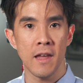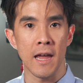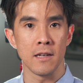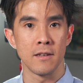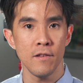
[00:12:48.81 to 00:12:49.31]

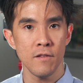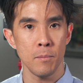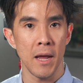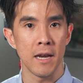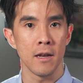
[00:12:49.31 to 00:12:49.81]
can't
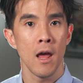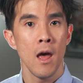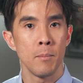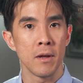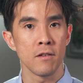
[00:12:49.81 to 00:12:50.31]
dissipate it
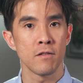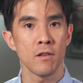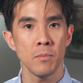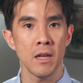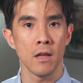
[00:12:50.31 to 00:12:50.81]
because
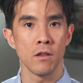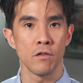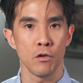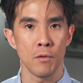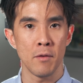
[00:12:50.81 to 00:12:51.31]
something in the
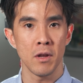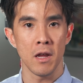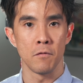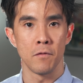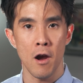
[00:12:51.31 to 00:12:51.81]
surrounding
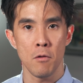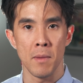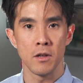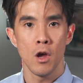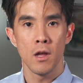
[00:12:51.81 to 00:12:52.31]

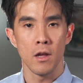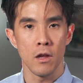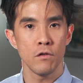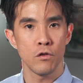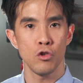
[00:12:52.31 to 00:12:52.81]
environment
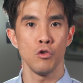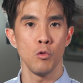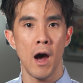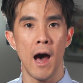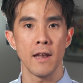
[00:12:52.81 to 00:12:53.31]
is too
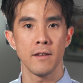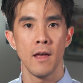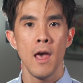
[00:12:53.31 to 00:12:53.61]
hot.